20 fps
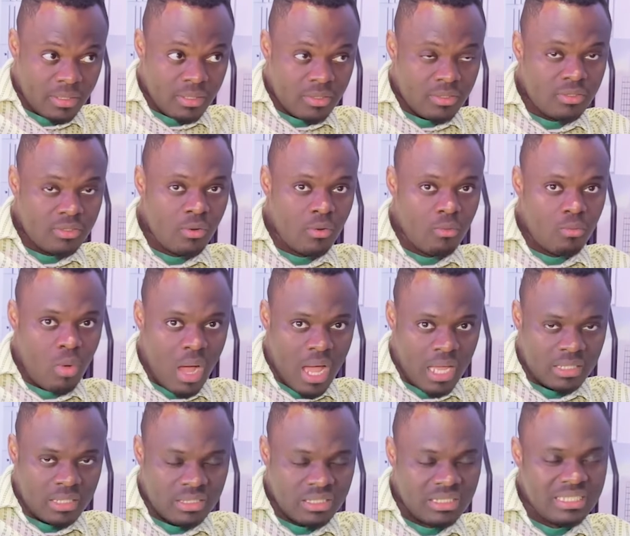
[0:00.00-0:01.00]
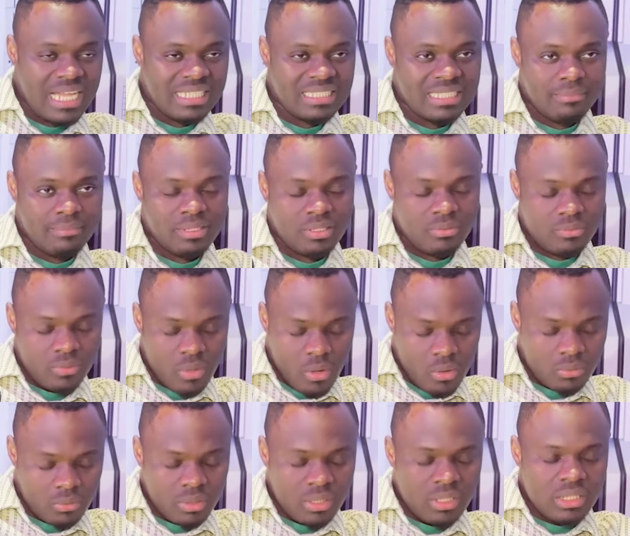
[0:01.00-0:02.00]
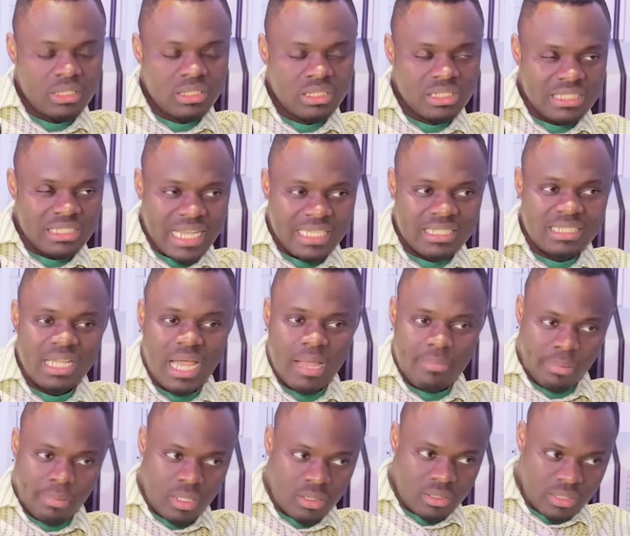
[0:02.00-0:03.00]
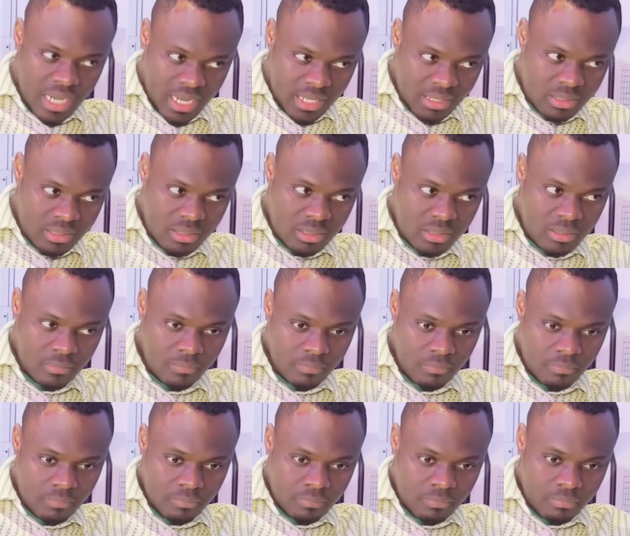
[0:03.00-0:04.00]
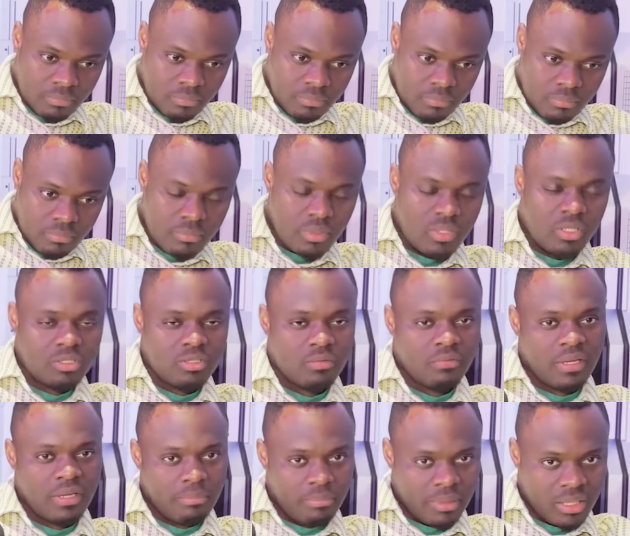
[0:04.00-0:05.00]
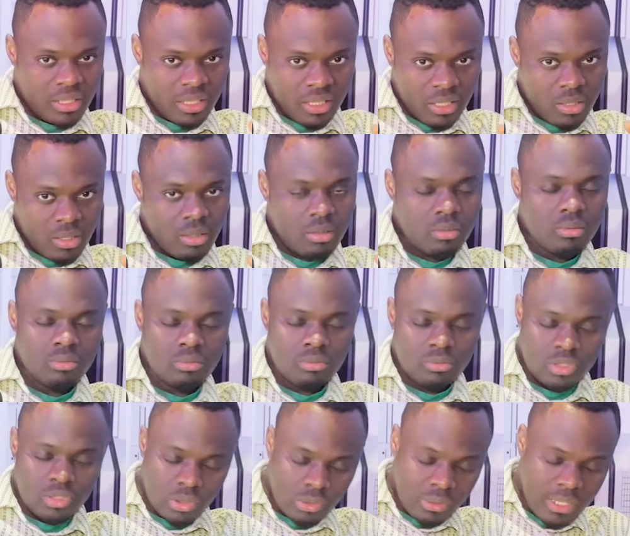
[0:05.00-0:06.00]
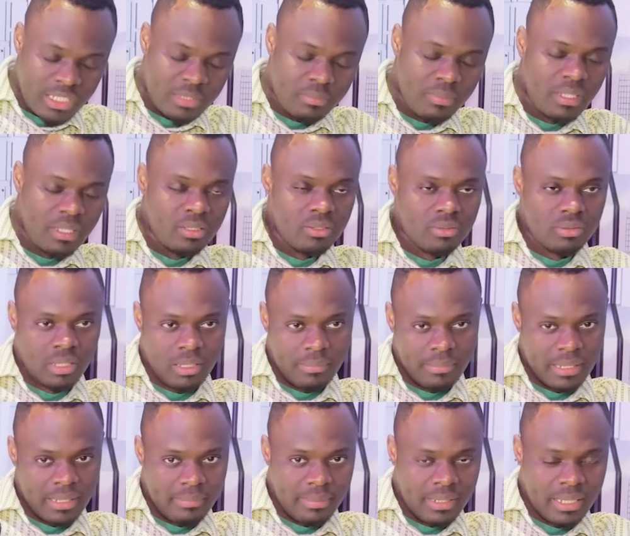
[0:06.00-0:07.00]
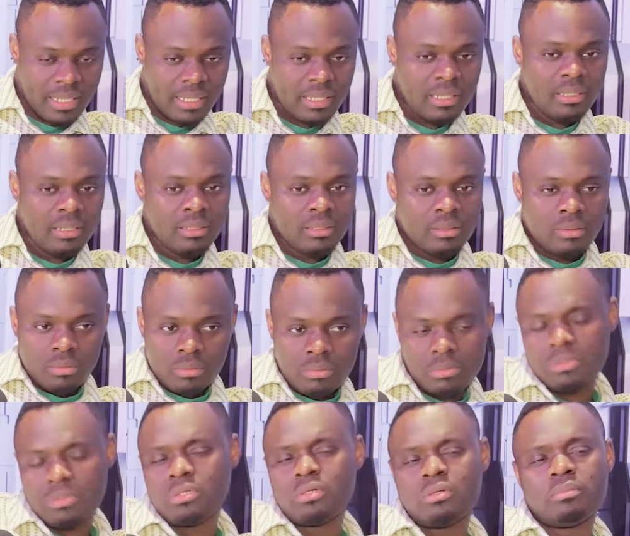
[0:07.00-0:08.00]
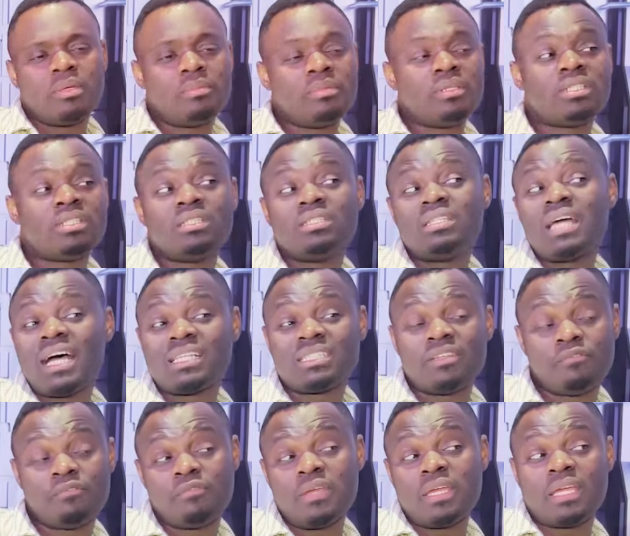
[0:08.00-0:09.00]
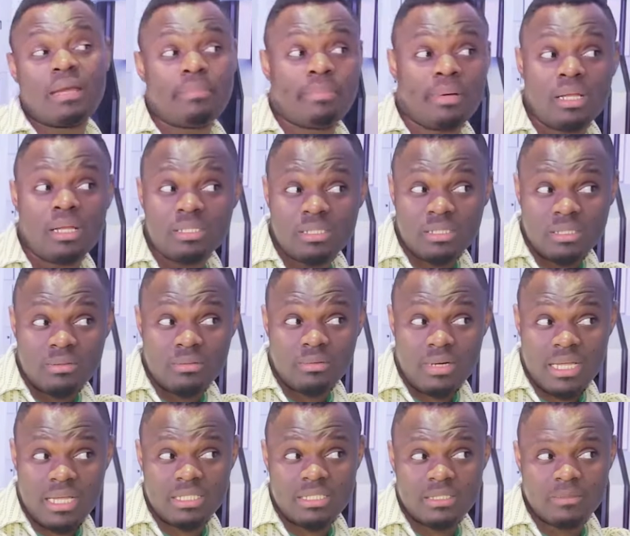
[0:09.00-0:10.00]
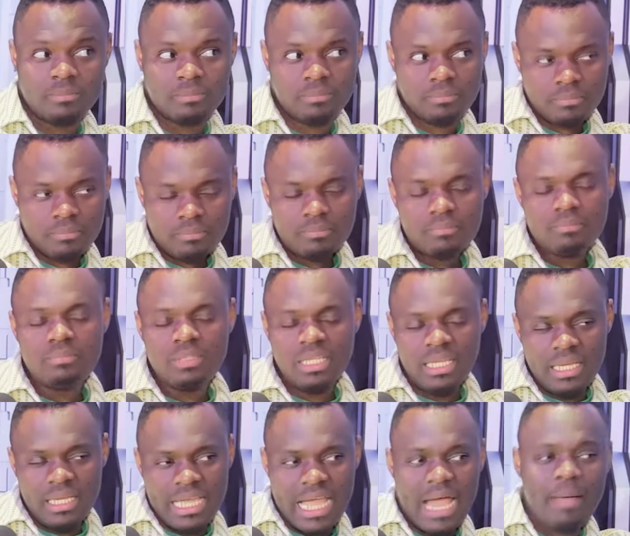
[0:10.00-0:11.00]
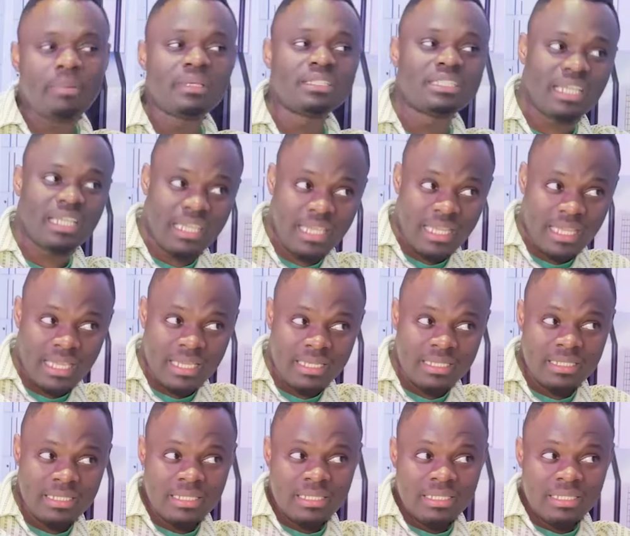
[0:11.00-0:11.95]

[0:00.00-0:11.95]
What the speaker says: So one, she does something wrong. She doesn't apologize because of her big ego. You explain to her, blah, blah, blah. Or maybe she does a fake apology, right? It happens again.